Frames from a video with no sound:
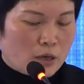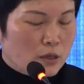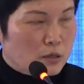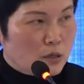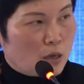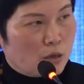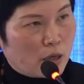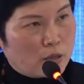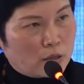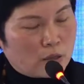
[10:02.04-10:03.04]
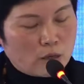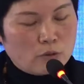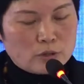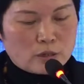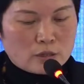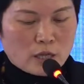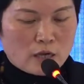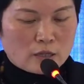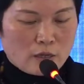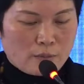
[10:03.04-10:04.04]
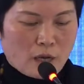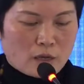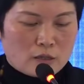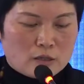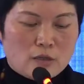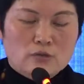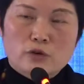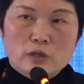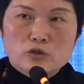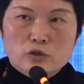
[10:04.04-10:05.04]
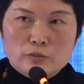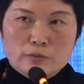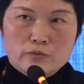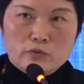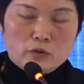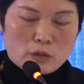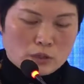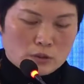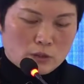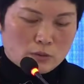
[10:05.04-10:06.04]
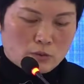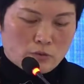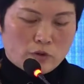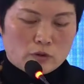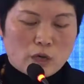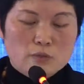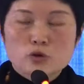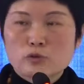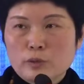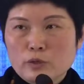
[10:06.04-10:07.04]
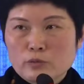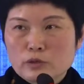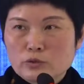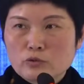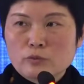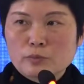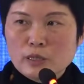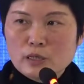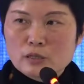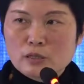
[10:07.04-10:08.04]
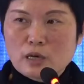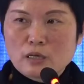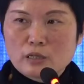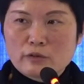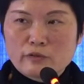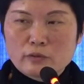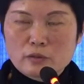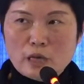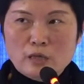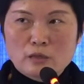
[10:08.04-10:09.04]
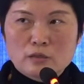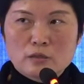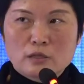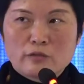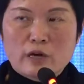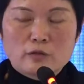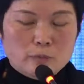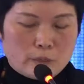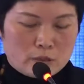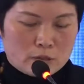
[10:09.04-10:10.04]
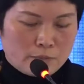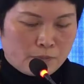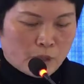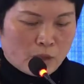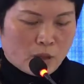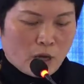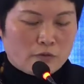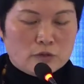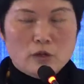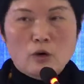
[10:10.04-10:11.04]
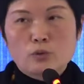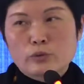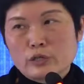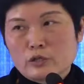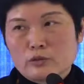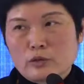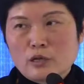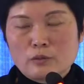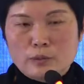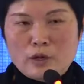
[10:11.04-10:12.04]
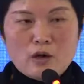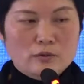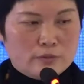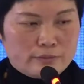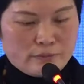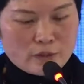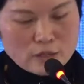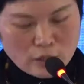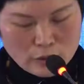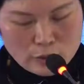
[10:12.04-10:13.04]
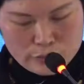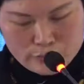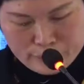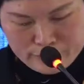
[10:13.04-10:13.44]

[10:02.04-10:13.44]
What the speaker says: Pakistan and a closer China-Pakistan friendship will contribute to the peace and development of the whole region and beyond. Thank you.